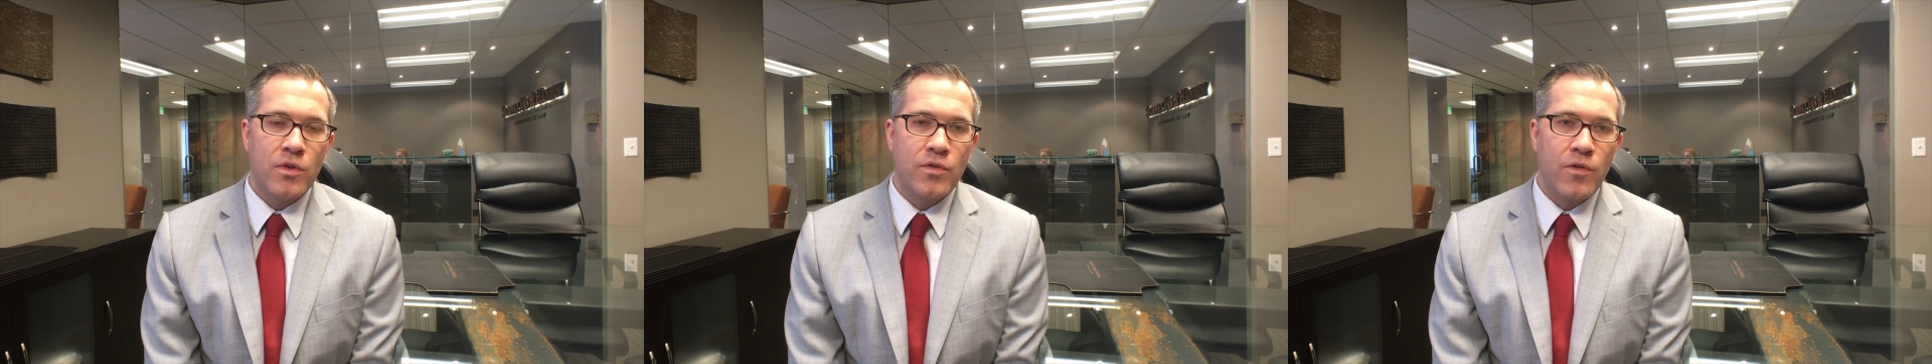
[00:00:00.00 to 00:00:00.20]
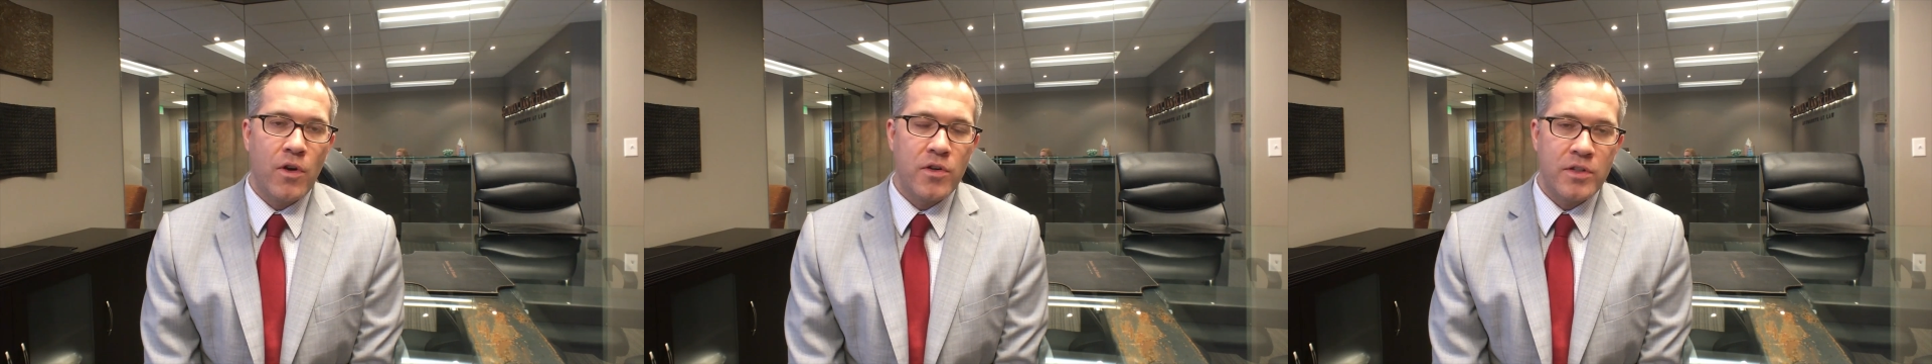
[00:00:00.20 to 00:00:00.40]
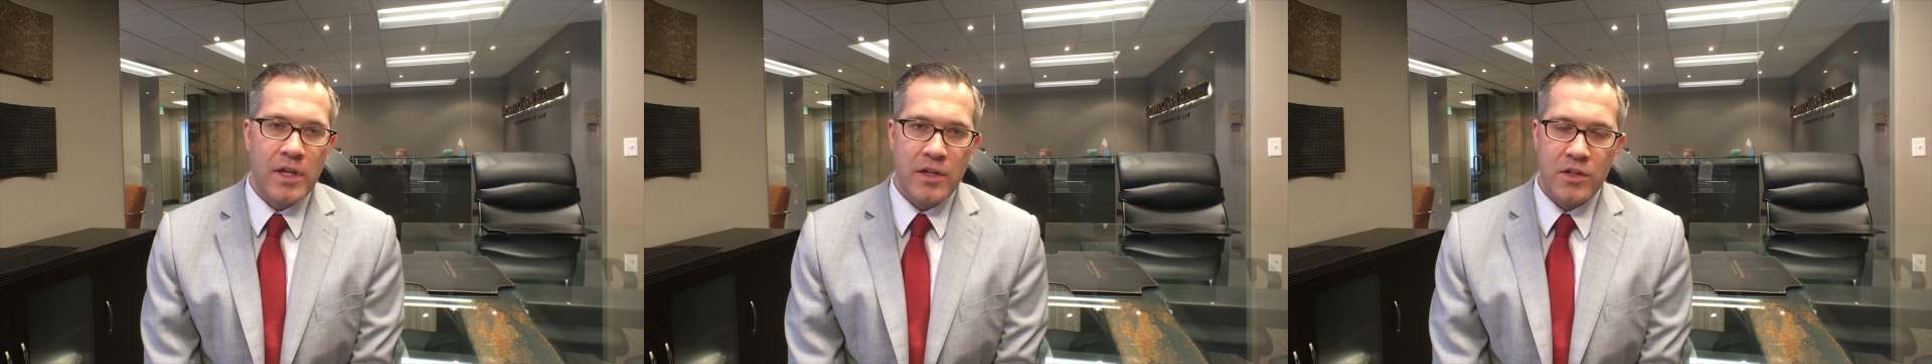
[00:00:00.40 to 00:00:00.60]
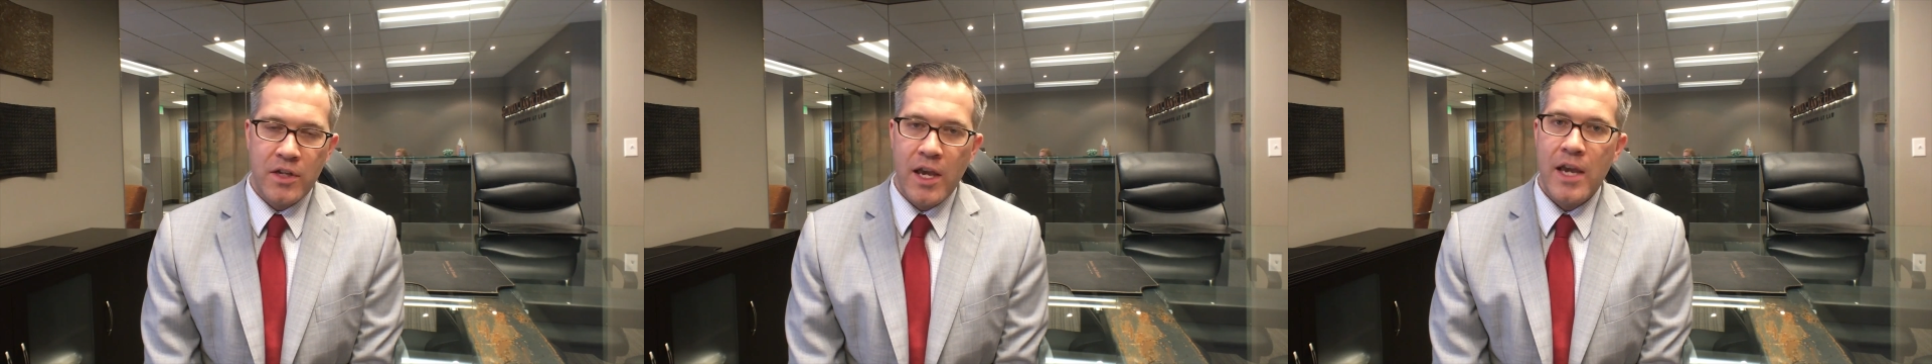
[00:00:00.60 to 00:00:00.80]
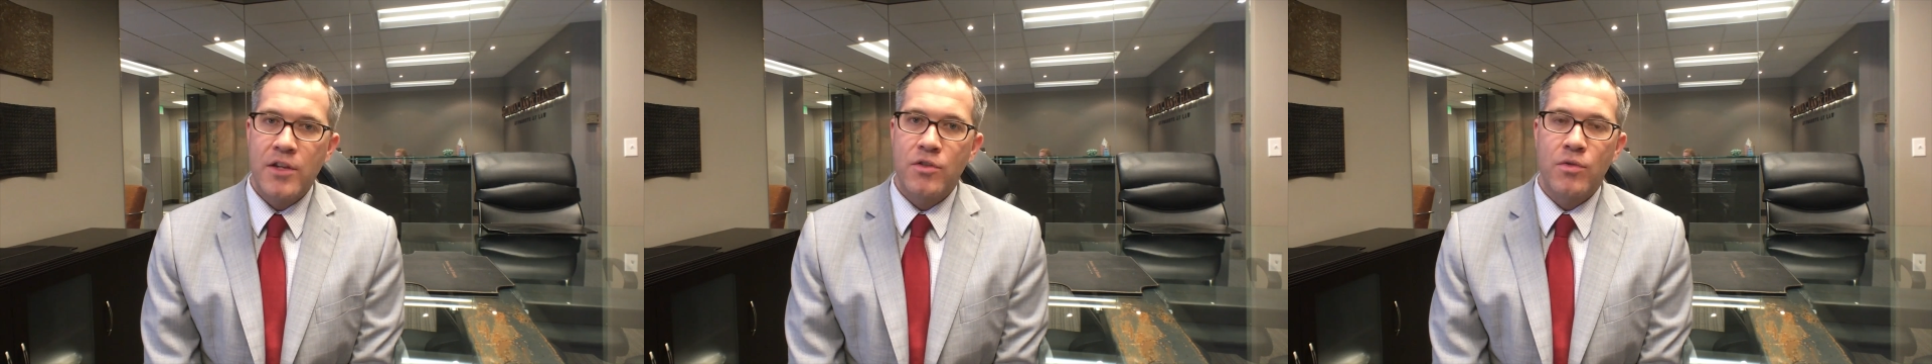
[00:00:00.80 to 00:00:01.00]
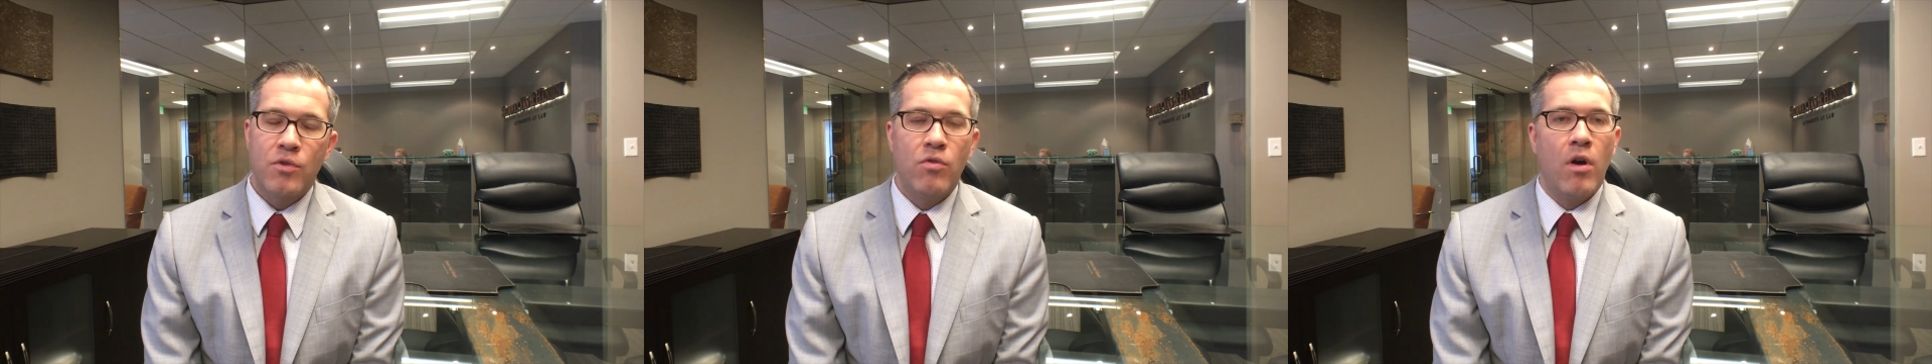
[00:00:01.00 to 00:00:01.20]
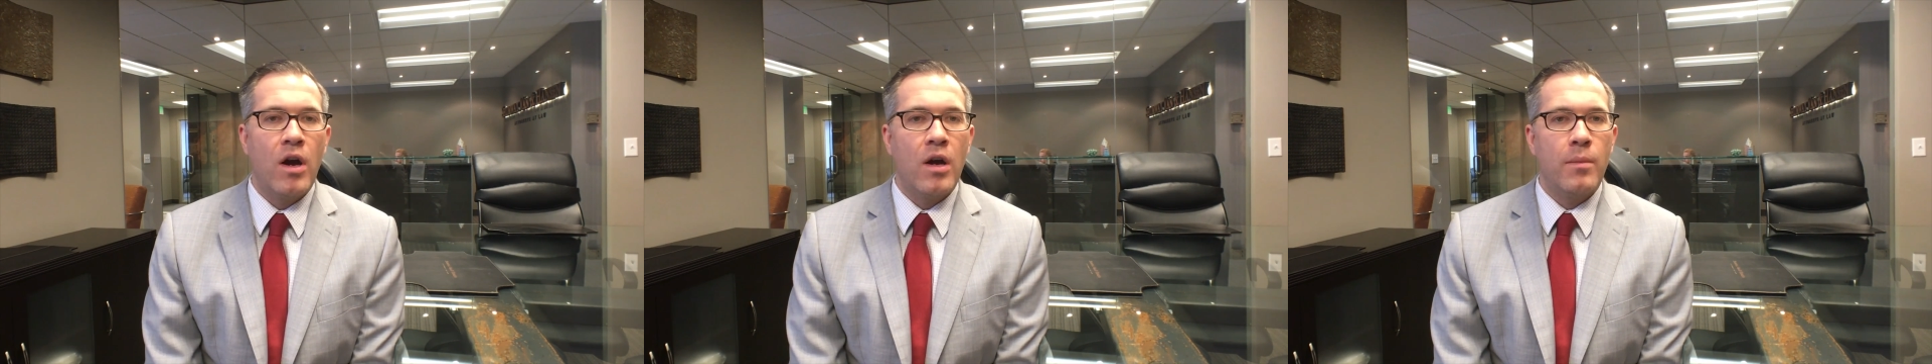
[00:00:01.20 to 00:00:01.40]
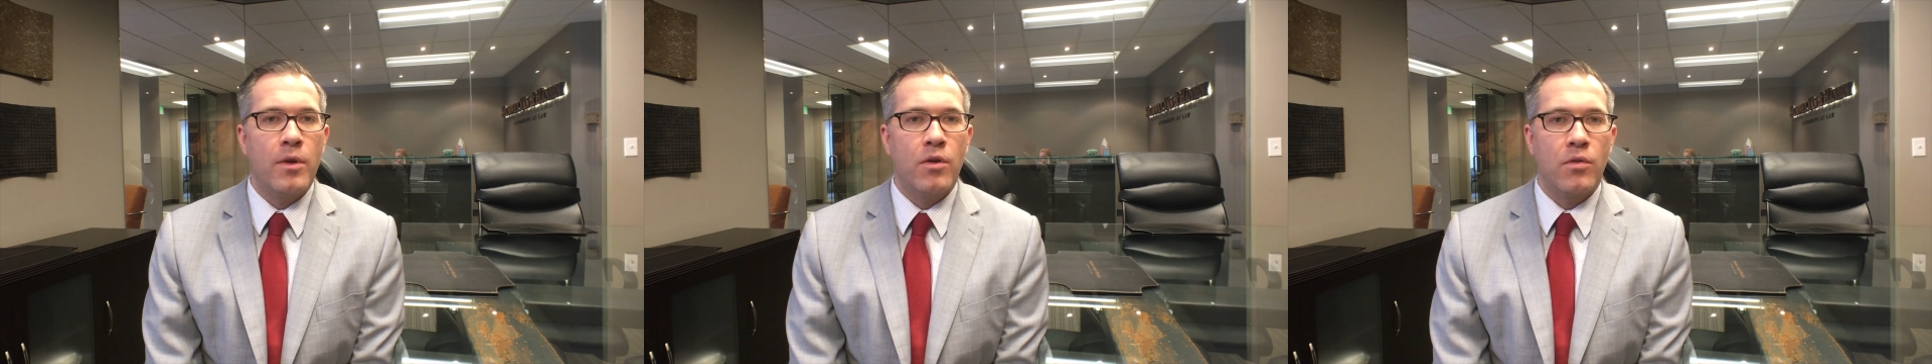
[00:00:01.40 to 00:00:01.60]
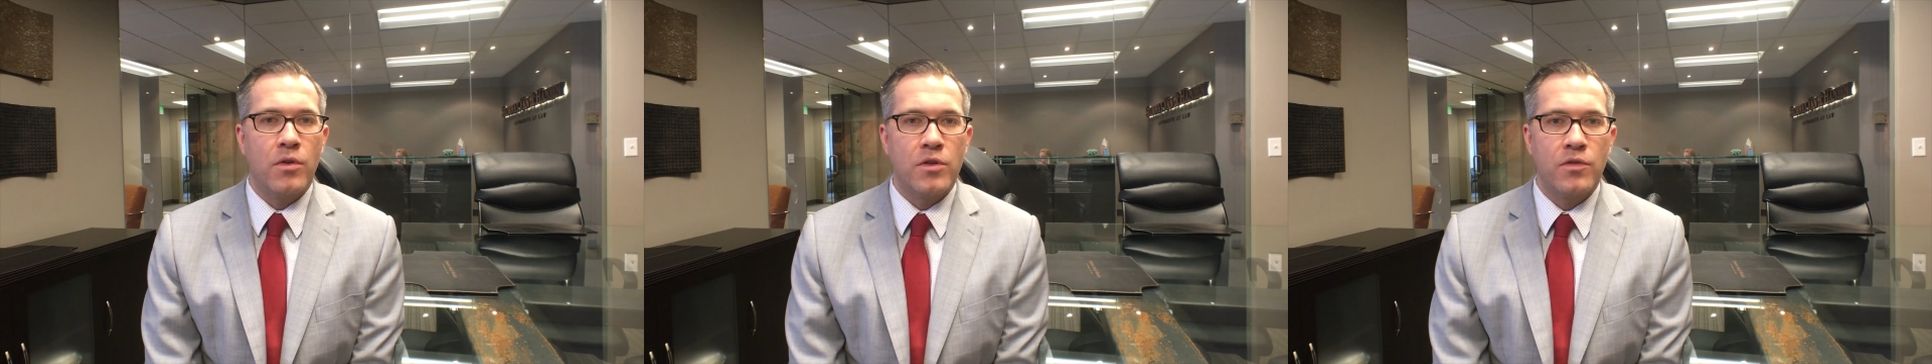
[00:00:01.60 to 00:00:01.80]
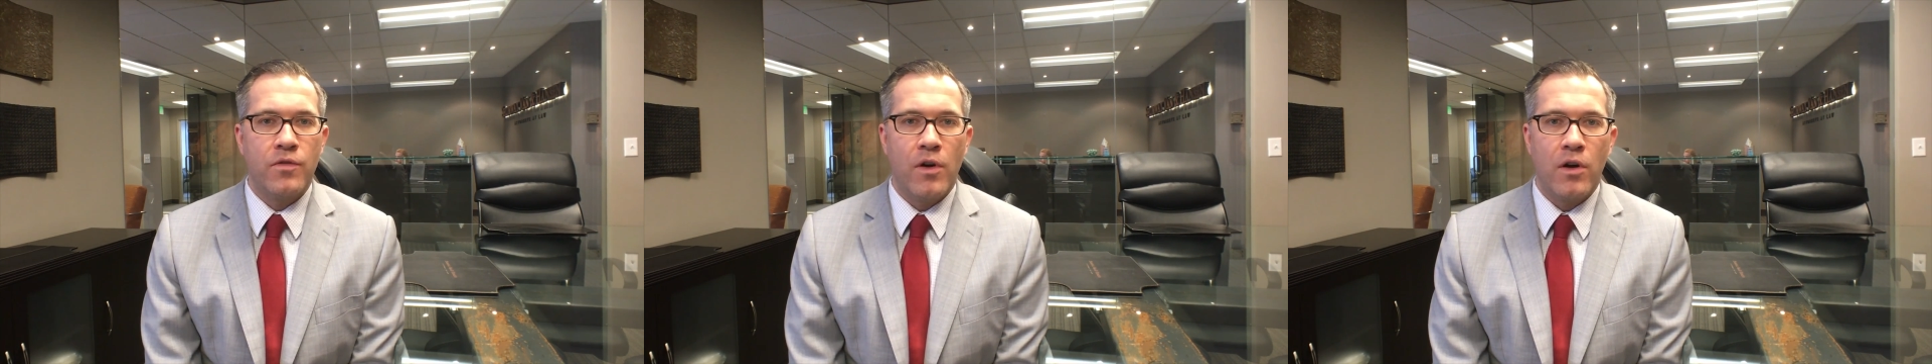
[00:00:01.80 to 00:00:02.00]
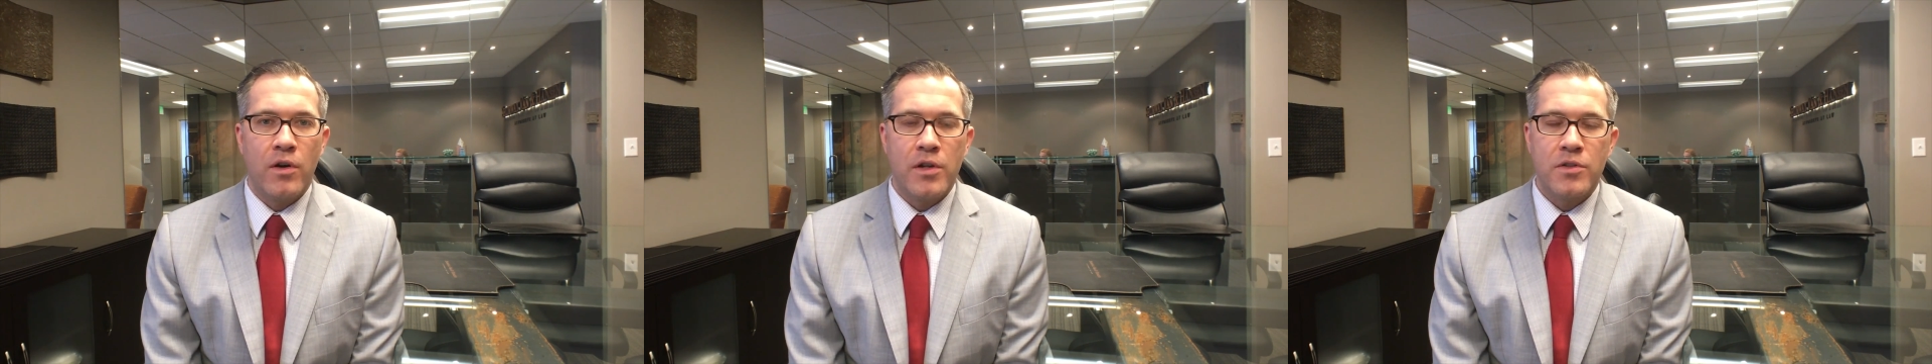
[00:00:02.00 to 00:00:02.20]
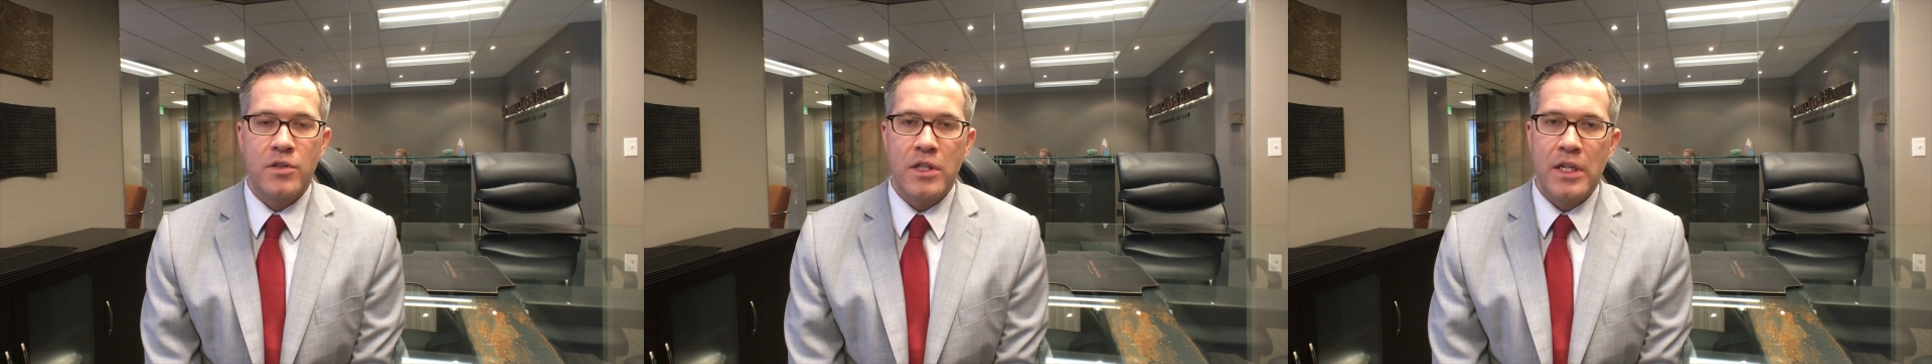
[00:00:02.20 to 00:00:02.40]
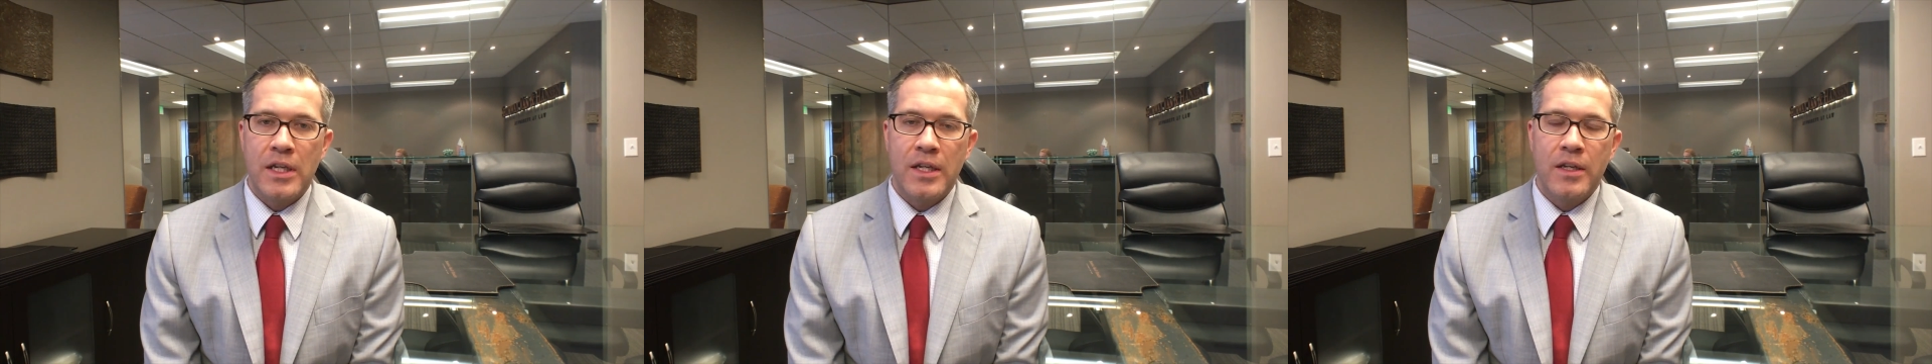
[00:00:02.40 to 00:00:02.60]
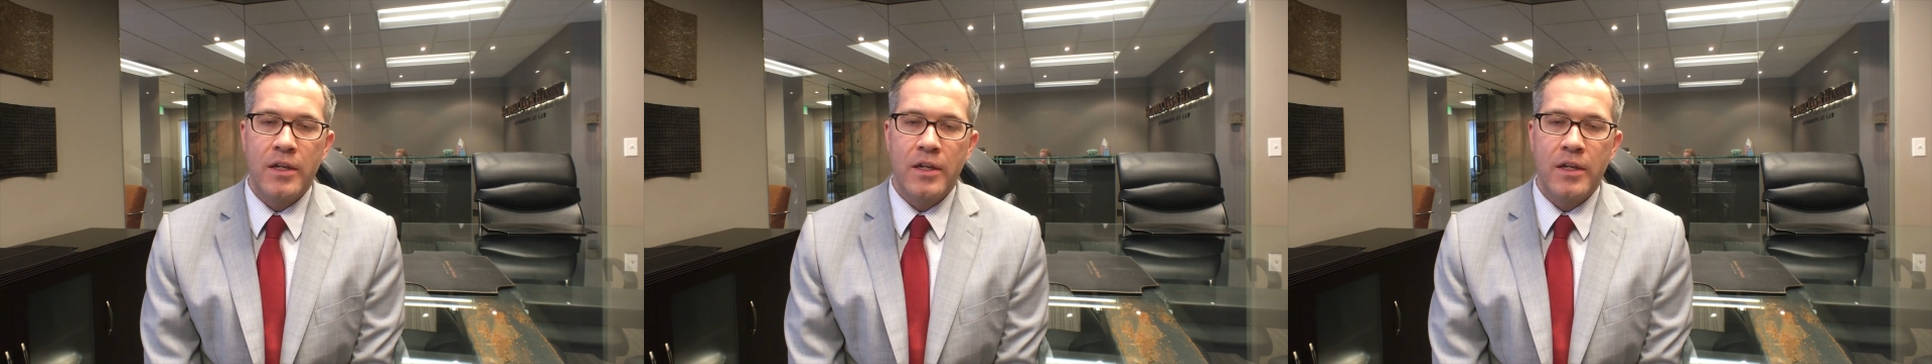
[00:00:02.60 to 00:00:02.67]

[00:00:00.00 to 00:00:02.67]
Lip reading: as far as the education requirement or as far as the